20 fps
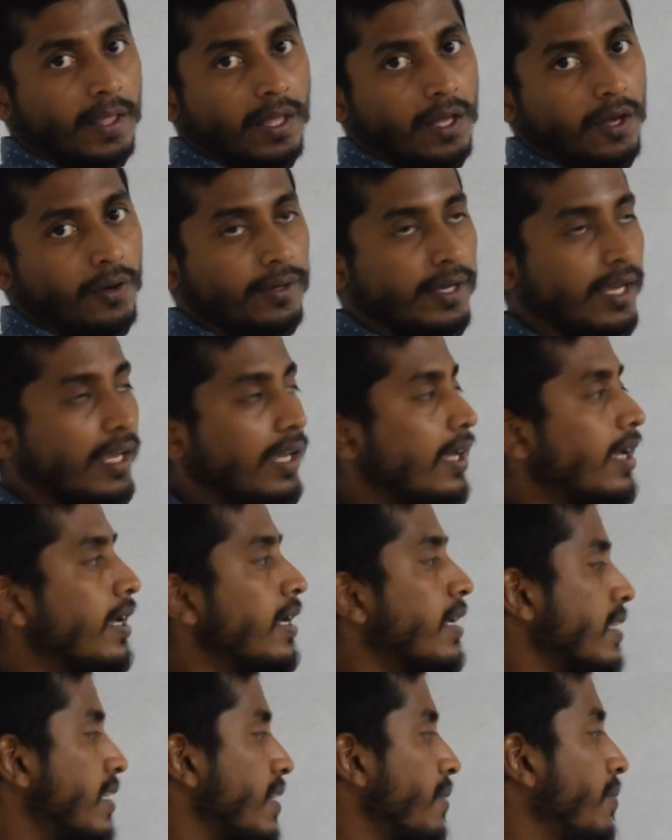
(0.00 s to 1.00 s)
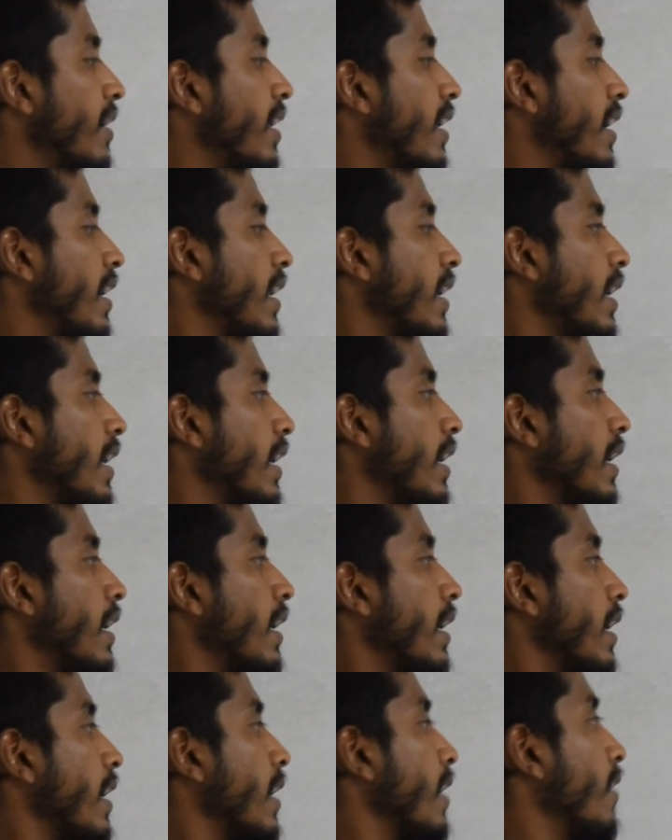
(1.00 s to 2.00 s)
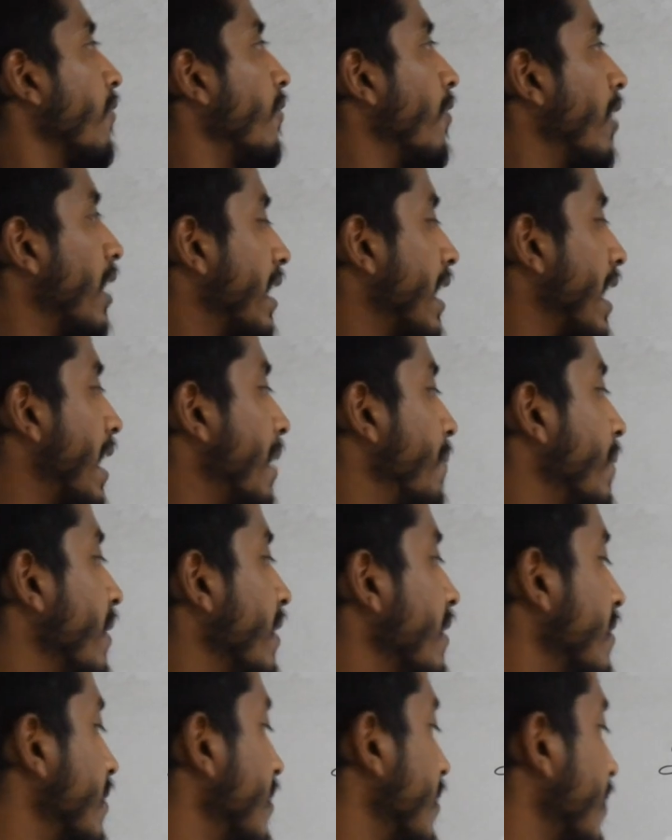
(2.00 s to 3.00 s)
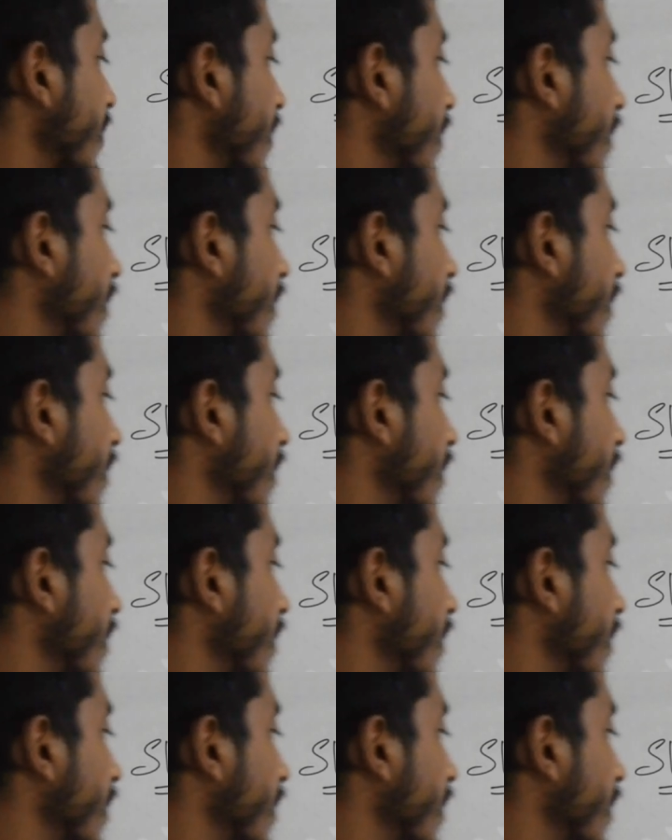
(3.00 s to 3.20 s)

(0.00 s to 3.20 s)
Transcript: Okay, similarly, what happens